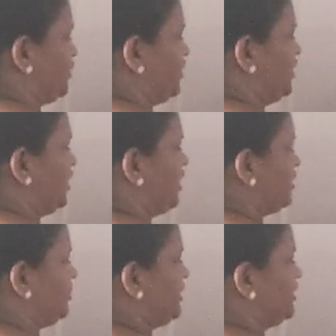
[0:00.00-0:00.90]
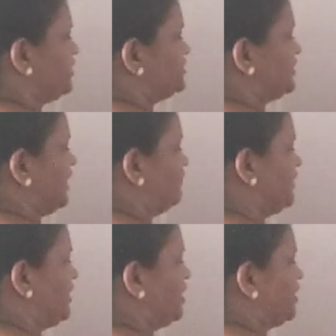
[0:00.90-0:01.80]
all, orbitals,
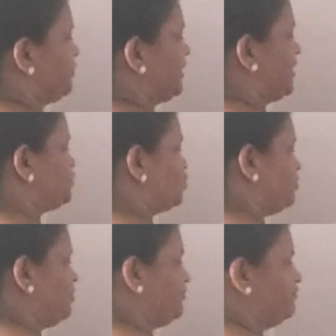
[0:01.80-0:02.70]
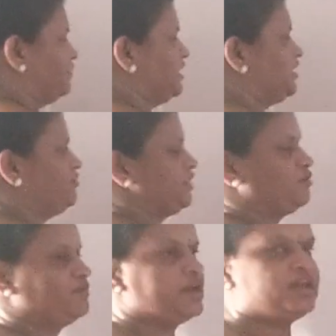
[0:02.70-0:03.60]
every orbital should be filled with
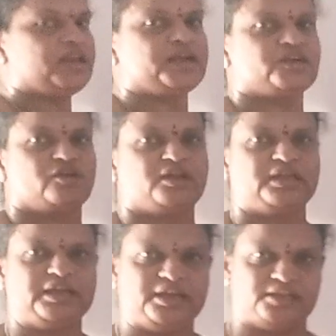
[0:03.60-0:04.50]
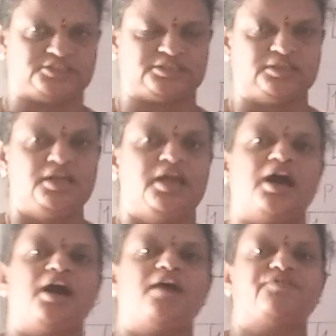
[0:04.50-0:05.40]
one electron each.
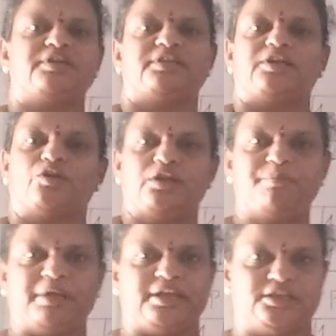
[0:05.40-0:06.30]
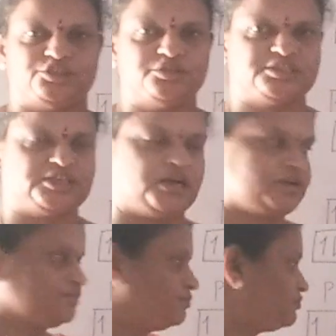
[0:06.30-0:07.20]
After that only pairing should start.
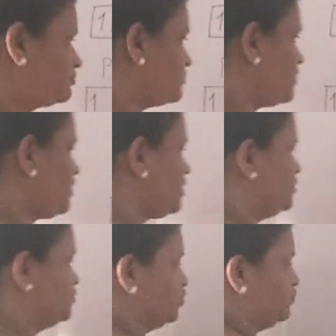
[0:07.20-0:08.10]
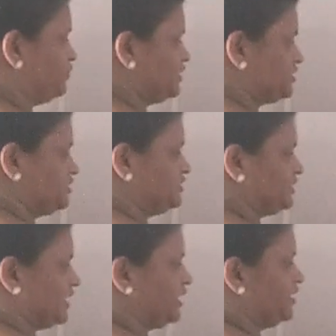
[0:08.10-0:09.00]
So first,
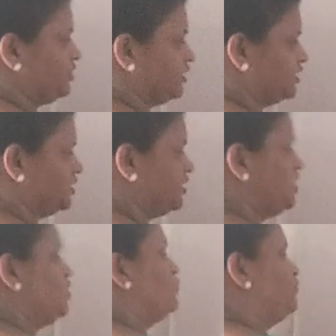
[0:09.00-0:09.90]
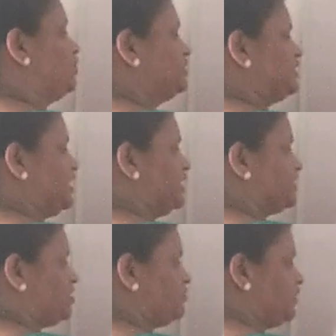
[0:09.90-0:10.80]
second, third, fourth
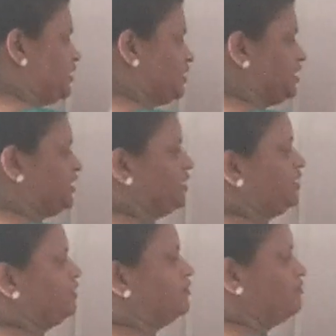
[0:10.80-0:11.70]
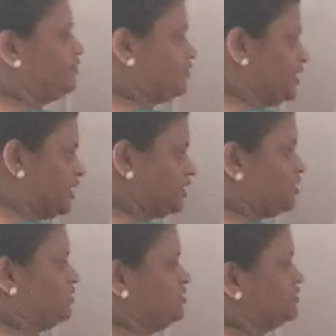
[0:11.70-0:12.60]
electron will enter here, fifth
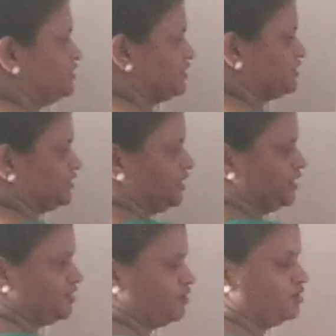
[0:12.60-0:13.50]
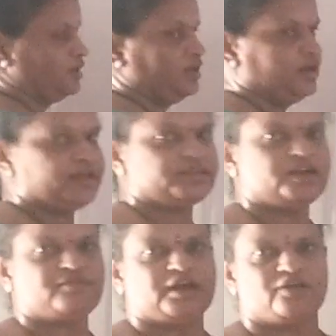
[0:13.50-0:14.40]
electron, sixth electron. Like
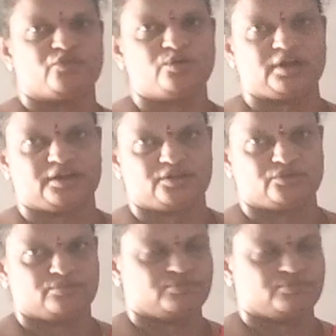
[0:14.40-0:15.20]
that we have to continue.